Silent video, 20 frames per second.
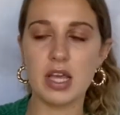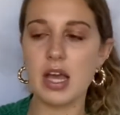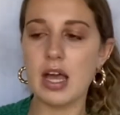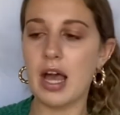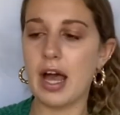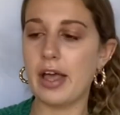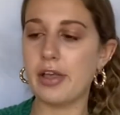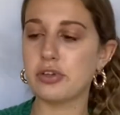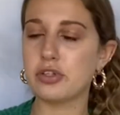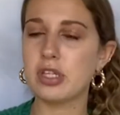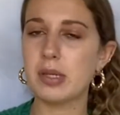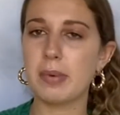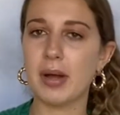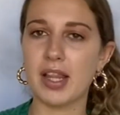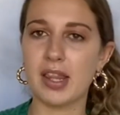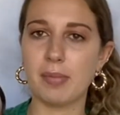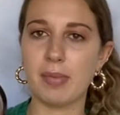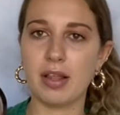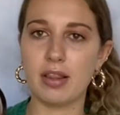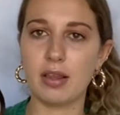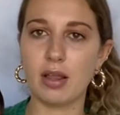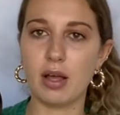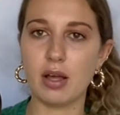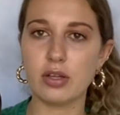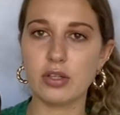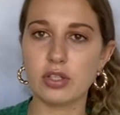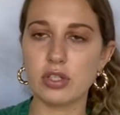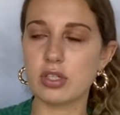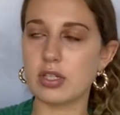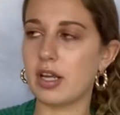I usually buy them at
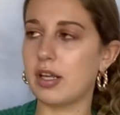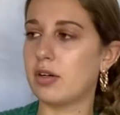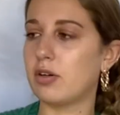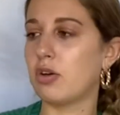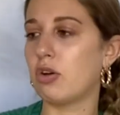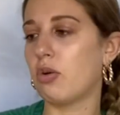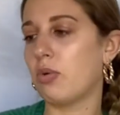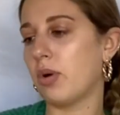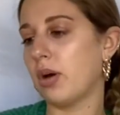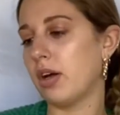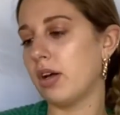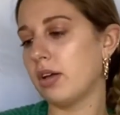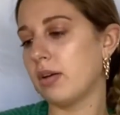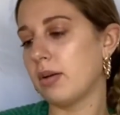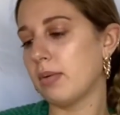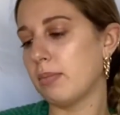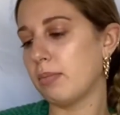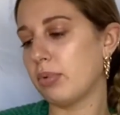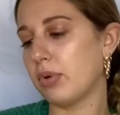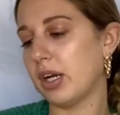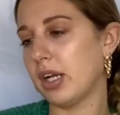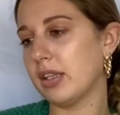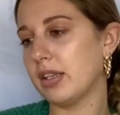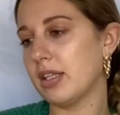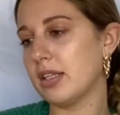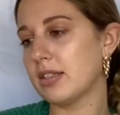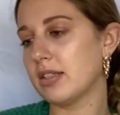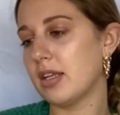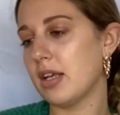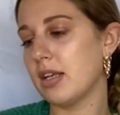Lush. I don't know what brand this
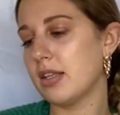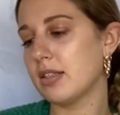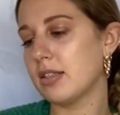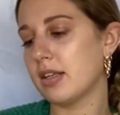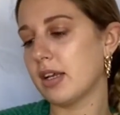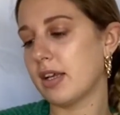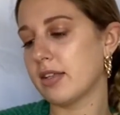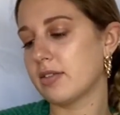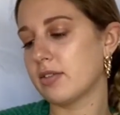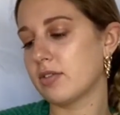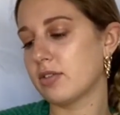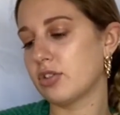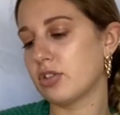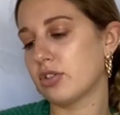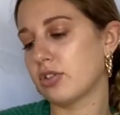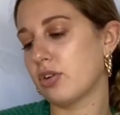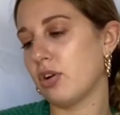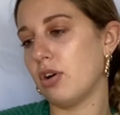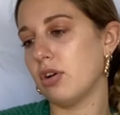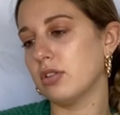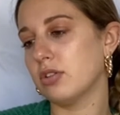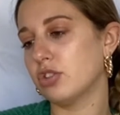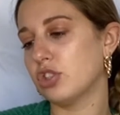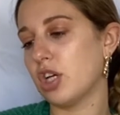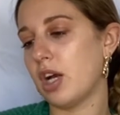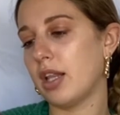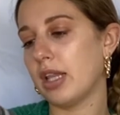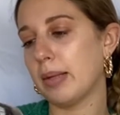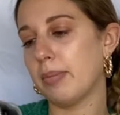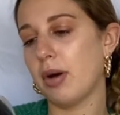is. I guess it's just called
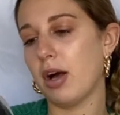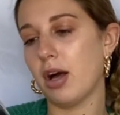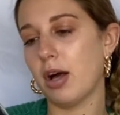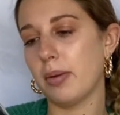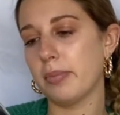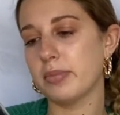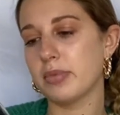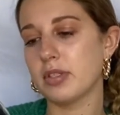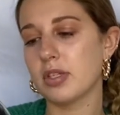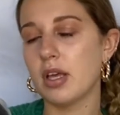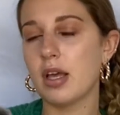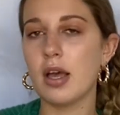Jolly Bombs.